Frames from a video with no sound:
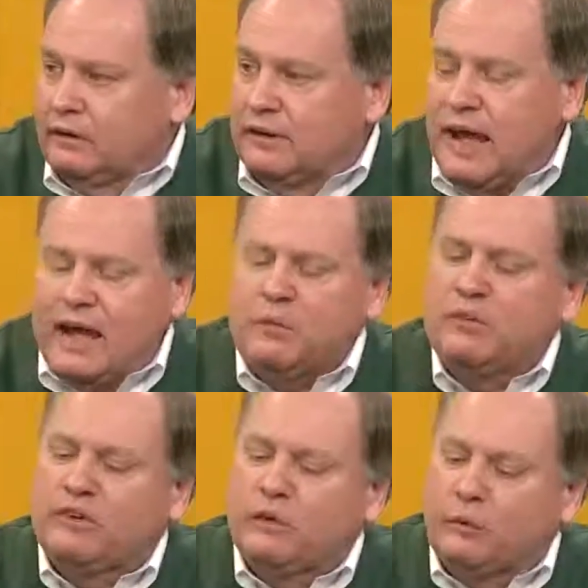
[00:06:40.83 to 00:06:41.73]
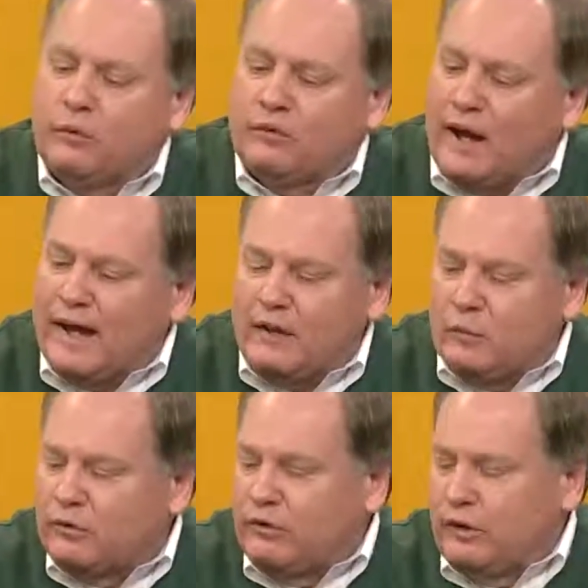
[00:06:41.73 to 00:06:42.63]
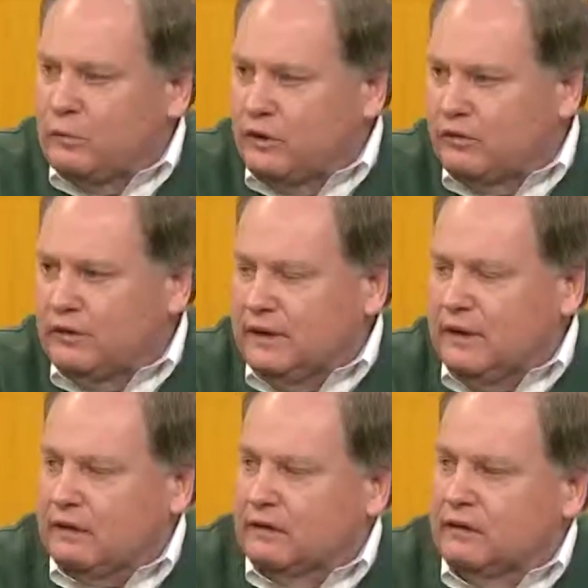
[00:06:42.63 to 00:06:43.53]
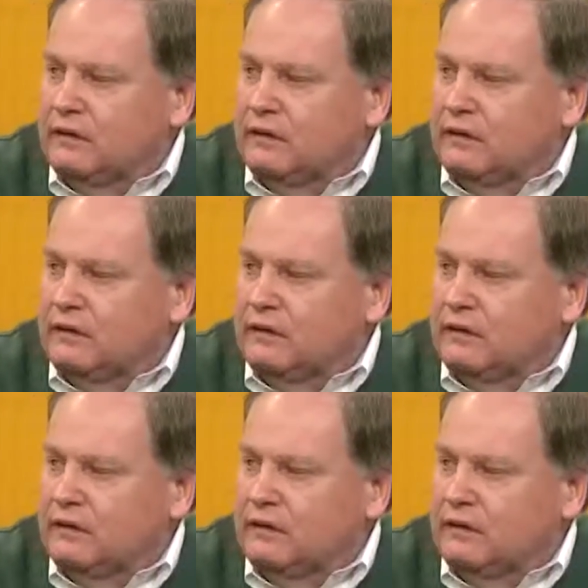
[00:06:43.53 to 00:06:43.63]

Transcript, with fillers: The documents they were provided were very misleading.